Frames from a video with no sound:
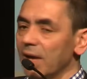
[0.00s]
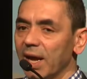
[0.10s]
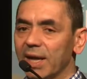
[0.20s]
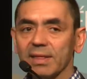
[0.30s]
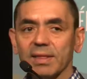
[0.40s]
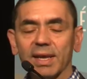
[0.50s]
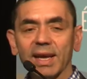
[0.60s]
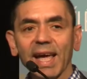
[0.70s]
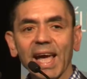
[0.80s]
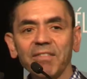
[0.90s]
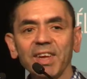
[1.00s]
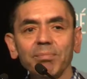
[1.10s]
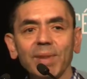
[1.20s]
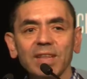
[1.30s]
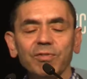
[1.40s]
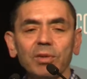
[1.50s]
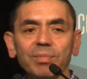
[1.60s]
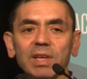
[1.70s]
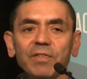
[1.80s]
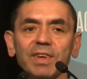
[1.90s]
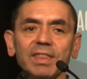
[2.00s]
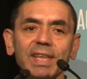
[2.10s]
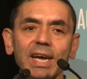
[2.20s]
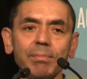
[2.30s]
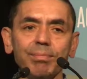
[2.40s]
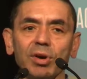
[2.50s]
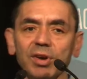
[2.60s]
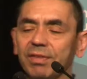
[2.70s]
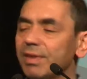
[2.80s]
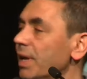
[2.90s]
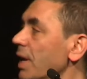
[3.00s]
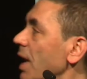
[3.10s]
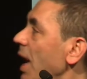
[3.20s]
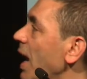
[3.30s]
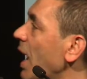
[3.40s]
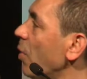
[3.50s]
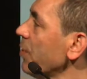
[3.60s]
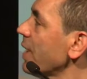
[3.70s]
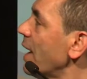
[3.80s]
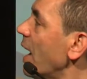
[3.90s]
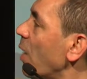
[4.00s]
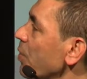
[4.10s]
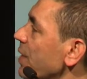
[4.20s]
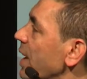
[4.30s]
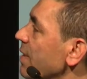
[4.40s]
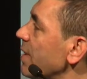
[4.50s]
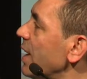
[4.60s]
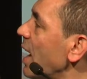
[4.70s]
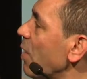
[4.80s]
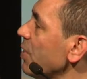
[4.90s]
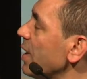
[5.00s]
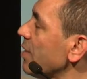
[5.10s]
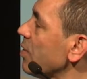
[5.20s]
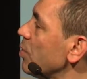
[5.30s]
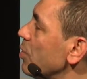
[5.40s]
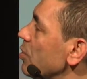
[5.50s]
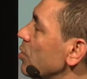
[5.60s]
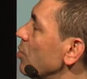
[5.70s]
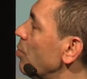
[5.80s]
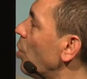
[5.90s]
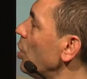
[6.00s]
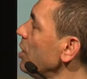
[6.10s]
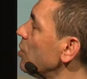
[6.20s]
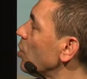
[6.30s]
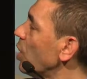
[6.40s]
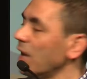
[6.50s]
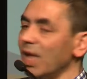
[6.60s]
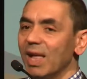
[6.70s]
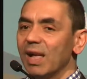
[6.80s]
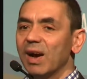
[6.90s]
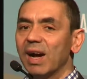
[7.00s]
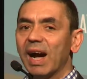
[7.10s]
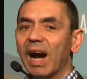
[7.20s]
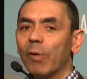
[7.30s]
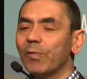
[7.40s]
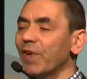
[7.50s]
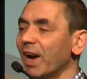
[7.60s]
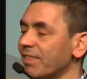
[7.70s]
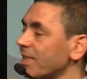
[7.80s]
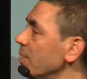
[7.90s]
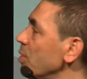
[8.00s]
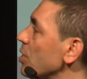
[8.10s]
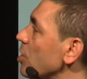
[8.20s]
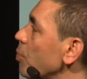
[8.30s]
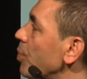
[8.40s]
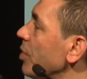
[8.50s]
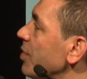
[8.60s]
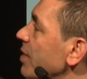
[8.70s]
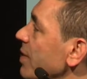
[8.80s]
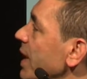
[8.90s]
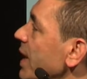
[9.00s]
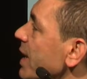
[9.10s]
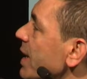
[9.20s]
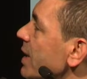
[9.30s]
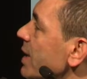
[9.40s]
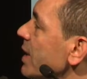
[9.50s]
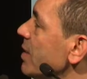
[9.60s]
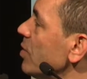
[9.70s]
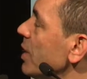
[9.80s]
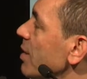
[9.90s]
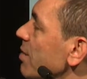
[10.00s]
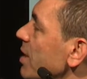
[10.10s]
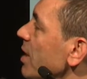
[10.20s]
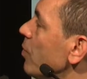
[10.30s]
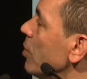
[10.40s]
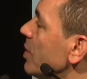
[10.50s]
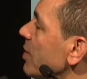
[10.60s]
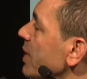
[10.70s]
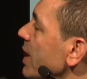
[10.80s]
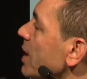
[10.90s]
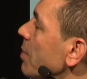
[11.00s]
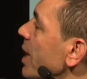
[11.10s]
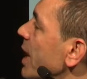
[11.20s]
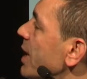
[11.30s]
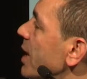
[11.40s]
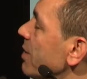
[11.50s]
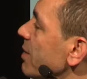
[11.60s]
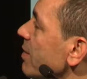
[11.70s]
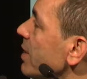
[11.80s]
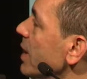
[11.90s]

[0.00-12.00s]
And having blood from different time points allows us to monitor how fast the immune response is generated, and you can see from this tetramer analysis